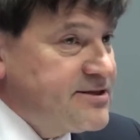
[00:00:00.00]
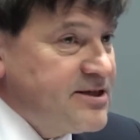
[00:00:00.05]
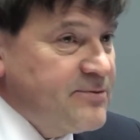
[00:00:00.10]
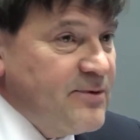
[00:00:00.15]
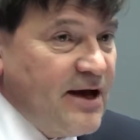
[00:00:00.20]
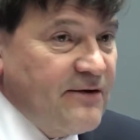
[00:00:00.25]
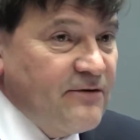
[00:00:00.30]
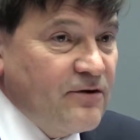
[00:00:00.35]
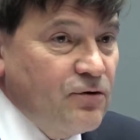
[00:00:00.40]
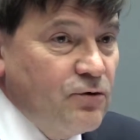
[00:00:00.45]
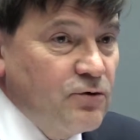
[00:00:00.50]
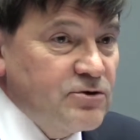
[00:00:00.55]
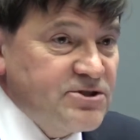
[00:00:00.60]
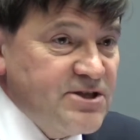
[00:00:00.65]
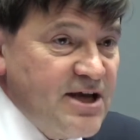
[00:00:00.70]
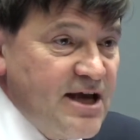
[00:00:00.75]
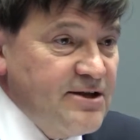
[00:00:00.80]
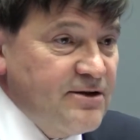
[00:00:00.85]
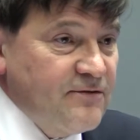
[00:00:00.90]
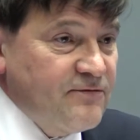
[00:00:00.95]
we have, of course,
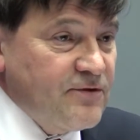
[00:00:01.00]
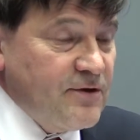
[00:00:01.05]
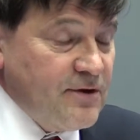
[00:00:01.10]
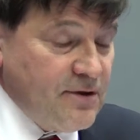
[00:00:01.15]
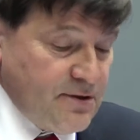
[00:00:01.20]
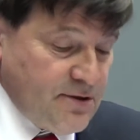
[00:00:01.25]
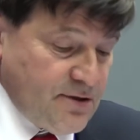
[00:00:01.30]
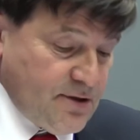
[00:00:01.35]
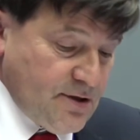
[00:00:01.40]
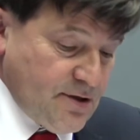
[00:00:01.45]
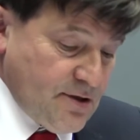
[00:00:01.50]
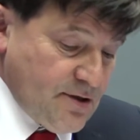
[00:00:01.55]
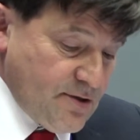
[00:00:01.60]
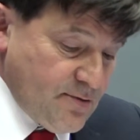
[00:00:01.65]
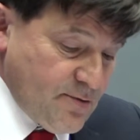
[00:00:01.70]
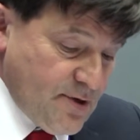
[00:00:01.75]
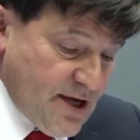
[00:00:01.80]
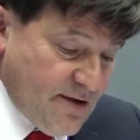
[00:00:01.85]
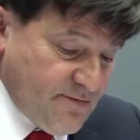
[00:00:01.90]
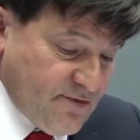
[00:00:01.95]
the end of
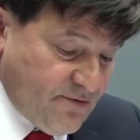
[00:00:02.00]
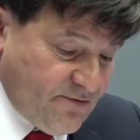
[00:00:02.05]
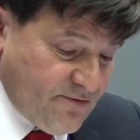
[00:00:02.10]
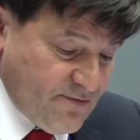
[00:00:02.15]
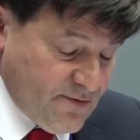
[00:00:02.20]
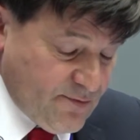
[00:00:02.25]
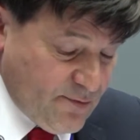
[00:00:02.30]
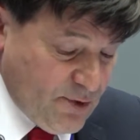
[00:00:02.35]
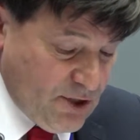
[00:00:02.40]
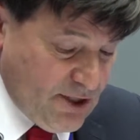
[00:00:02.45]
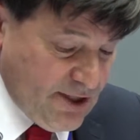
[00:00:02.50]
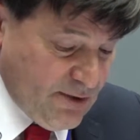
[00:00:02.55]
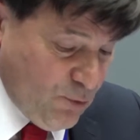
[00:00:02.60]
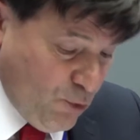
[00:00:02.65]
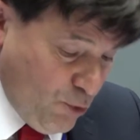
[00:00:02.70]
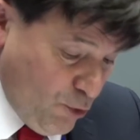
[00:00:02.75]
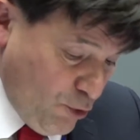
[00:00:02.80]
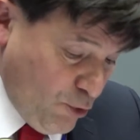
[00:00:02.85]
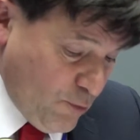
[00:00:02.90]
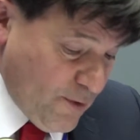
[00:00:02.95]
we have the Berlin
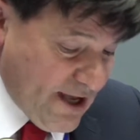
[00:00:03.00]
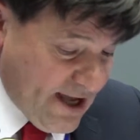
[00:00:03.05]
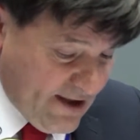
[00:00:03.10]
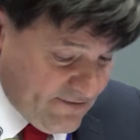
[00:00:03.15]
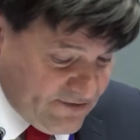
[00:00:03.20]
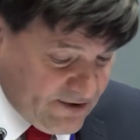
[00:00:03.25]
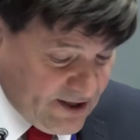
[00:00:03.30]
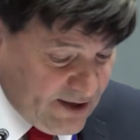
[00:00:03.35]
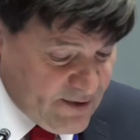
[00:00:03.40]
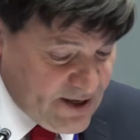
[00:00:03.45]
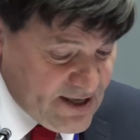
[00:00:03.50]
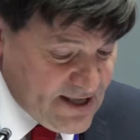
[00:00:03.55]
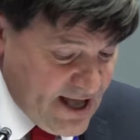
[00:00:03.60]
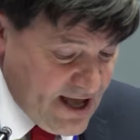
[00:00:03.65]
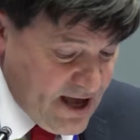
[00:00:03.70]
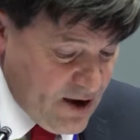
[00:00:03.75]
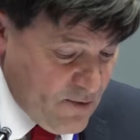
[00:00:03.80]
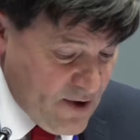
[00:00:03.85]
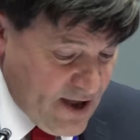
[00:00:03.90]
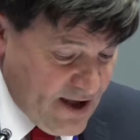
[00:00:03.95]
Wall, we have the coming
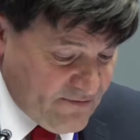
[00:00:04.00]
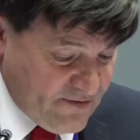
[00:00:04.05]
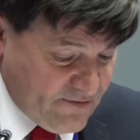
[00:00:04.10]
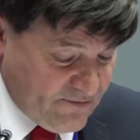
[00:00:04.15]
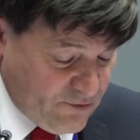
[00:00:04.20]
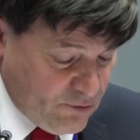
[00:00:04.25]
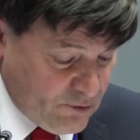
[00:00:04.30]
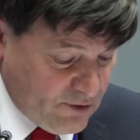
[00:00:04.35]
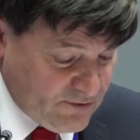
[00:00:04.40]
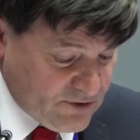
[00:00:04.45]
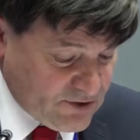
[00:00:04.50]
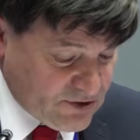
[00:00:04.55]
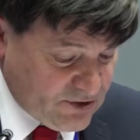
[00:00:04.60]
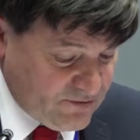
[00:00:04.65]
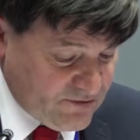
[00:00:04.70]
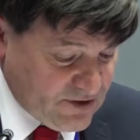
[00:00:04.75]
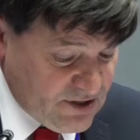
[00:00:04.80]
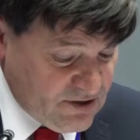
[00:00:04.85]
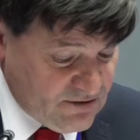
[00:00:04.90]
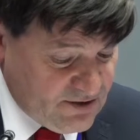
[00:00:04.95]
down, we have the fall of the
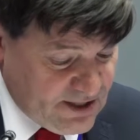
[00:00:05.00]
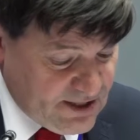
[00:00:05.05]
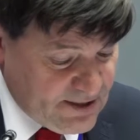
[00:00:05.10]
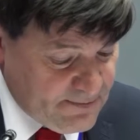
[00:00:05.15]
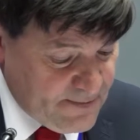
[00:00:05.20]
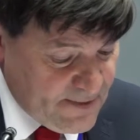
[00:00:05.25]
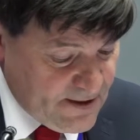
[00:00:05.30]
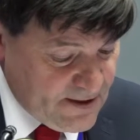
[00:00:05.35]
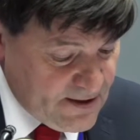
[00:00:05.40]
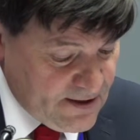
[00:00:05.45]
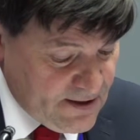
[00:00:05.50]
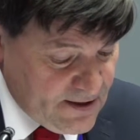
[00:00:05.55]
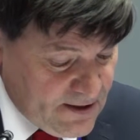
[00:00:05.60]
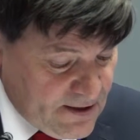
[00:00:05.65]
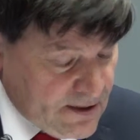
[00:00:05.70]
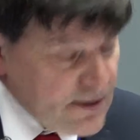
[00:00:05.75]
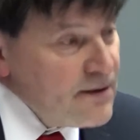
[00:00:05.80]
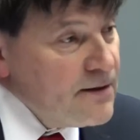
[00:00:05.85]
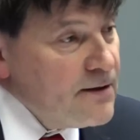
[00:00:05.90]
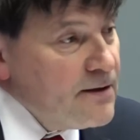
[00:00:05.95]
Soviet Union.
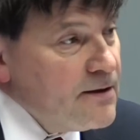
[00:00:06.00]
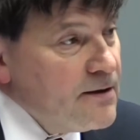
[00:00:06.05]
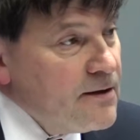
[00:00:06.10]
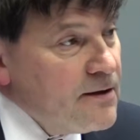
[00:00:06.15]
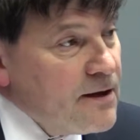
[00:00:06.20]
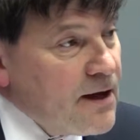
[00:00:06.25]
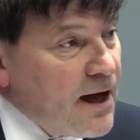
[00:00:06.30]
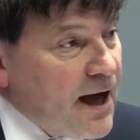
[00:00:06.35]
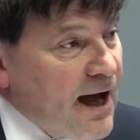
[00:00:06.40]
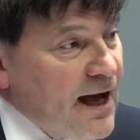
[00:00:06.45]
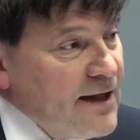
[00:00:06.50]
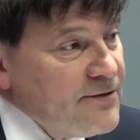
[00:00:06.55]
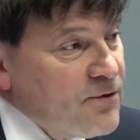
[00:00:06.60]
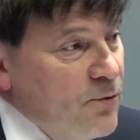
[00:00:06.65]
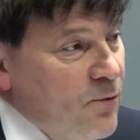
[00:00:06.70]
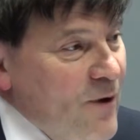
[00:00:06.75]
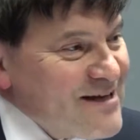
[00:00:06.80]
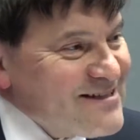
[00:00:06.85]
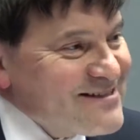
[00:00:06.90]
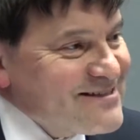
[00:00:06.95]
And the
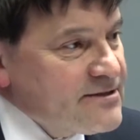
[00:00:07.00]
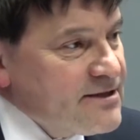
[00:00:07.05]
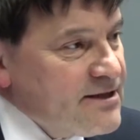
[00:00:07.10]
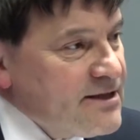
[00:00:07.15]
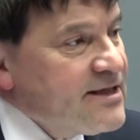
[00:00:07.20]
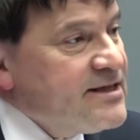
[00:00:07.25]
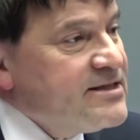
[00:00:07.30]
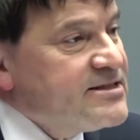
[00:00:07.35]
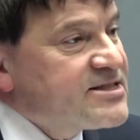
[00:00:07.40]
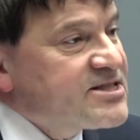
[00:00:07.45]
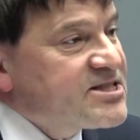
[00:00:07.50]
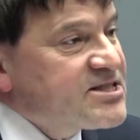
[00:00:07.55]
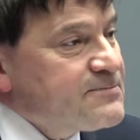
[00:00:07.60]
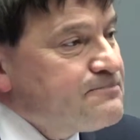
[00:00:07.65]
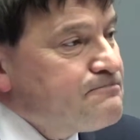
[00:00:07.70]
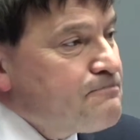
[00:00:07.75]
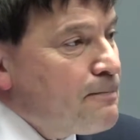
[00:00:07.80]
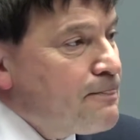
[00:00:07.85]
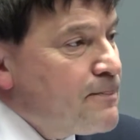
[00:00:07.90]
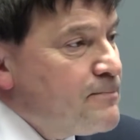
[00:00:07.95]
Western
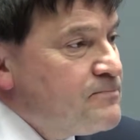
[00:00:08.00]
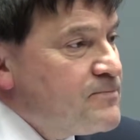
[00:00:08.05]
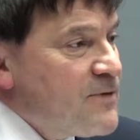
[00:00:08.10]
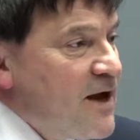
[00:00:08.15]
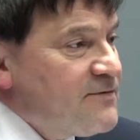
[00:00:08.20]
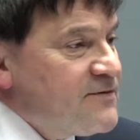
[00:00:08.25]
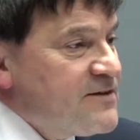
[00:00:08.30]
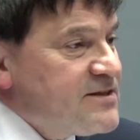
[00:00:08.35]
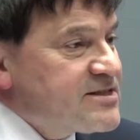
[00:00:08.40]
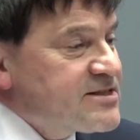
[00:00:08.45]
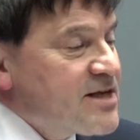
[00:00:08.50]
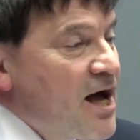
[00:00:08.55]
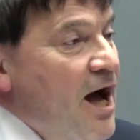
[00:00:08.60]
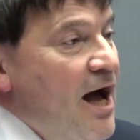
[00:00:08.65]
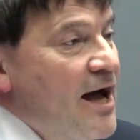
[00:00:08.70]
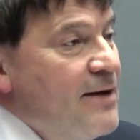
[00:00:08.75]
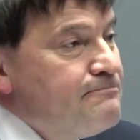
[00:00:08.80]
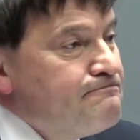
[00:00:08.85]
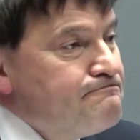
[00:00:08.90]
elites at this time,